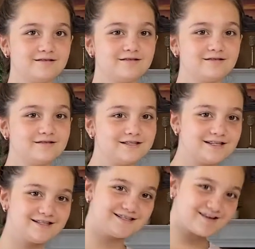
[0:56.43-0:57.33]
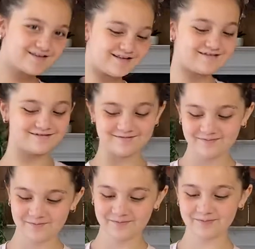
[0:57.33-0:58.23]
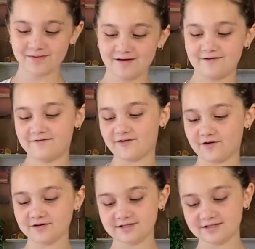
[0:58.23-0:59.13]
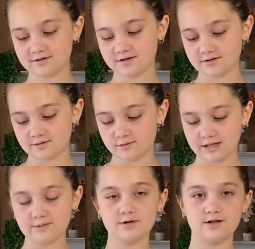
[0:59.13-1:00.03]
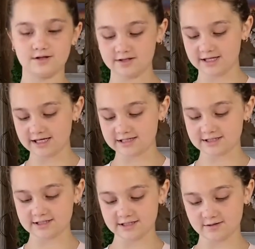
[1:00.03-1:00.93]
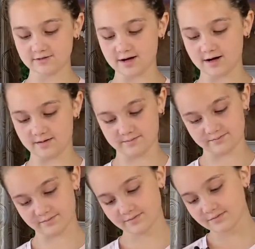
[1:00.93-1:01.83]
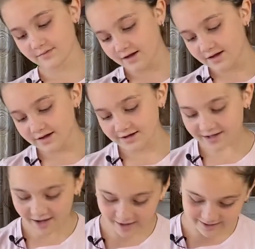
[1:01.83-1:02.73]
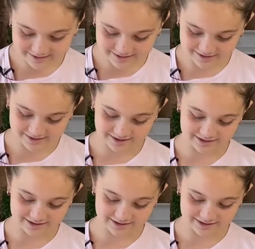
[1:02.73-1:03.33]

let's get started. First, we will need to cut this